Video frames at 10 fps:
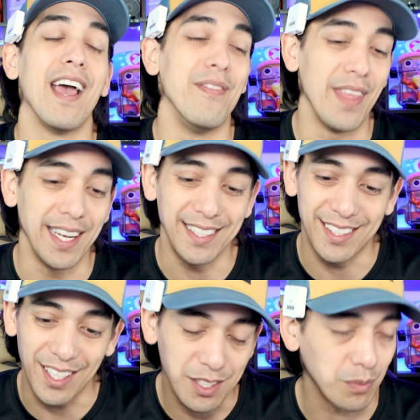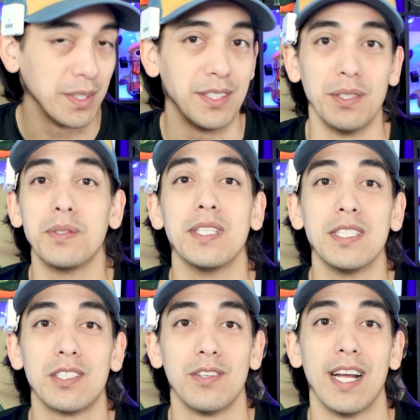and then just
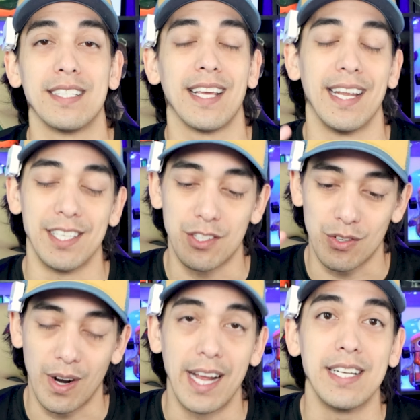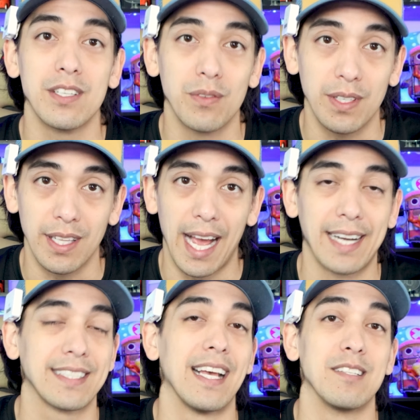reducing stress and trying to
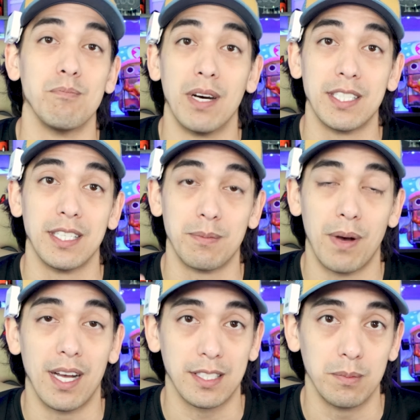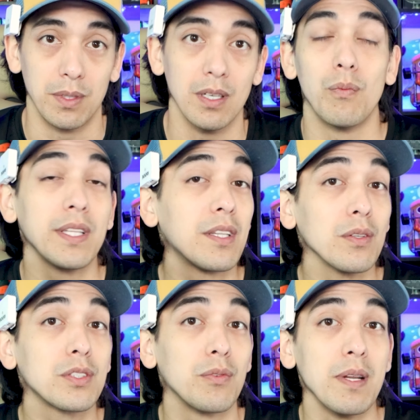relax as much as possible. With
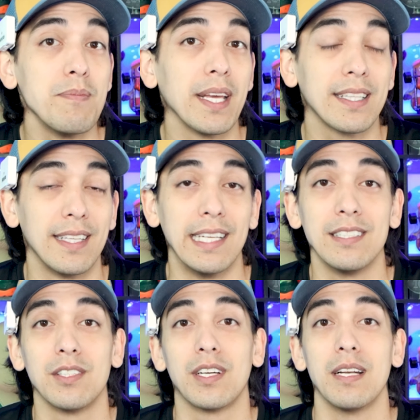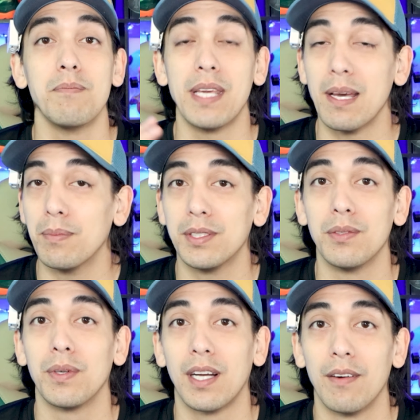those three big things, you're gonna be able
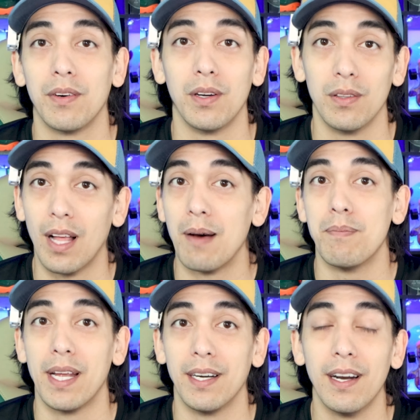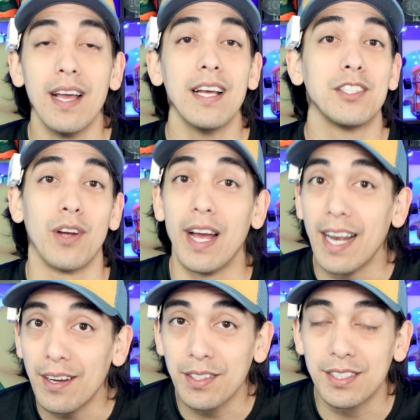to recover a lot better. Try it
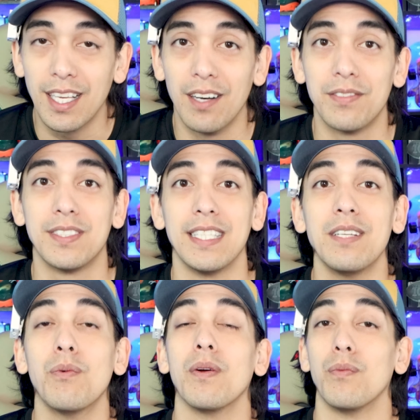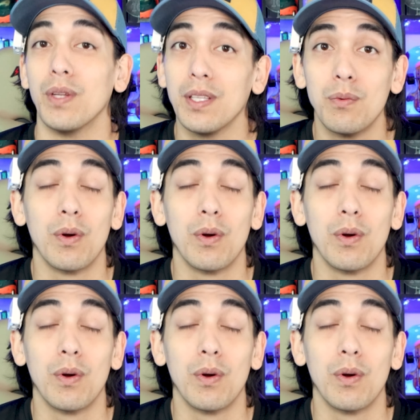out yourself, see what really